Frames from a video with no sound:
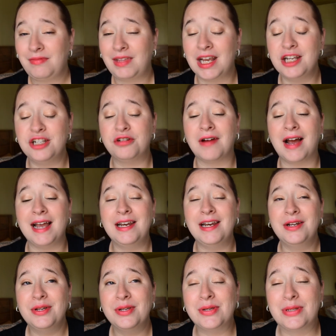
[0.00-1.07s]
it dried
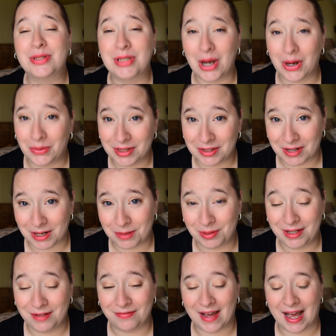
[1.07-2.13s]
so
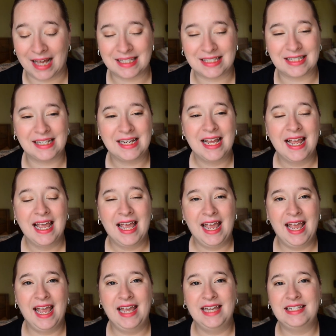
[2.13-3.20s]
incredibly fast.
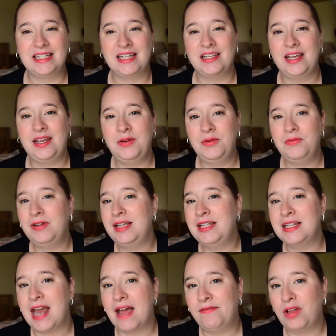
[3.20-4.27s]
And you really
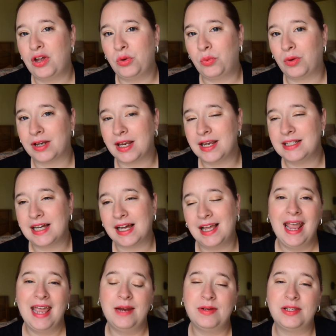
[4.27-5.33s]
didn't have a lot of working
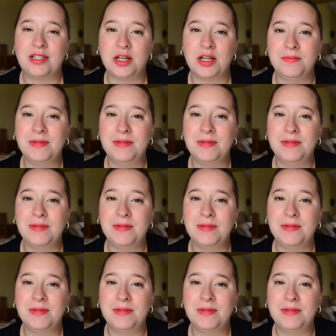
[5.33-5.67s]
time. And it was so